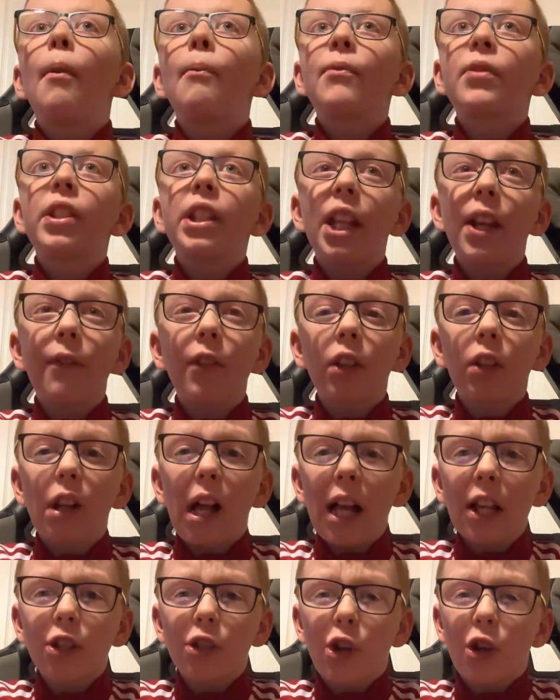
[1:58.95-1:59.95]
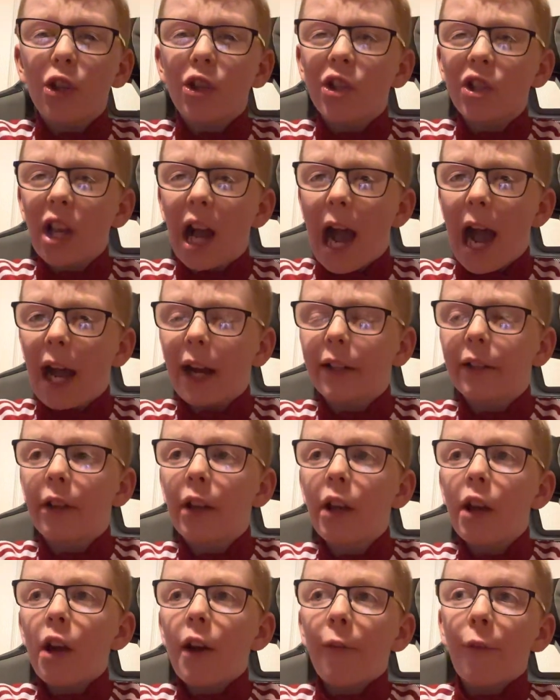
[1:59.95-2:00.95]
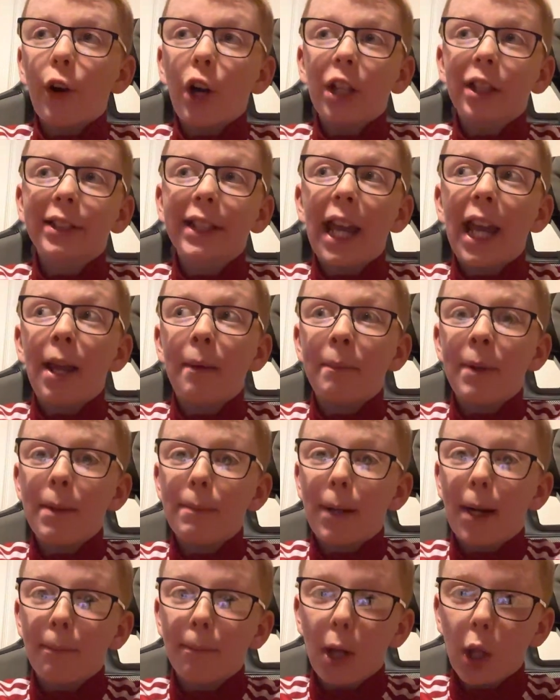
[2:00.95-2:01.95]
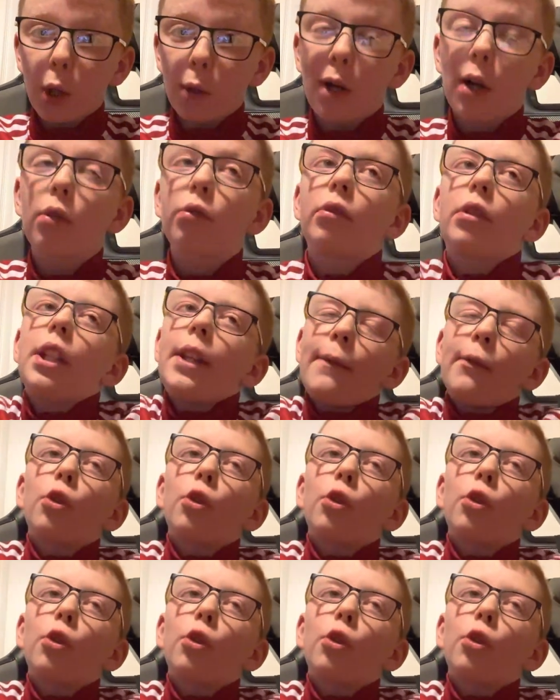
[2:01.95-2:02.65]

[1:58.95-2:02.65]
Stephen Glass got sacked for us getting beat by Motherwell, even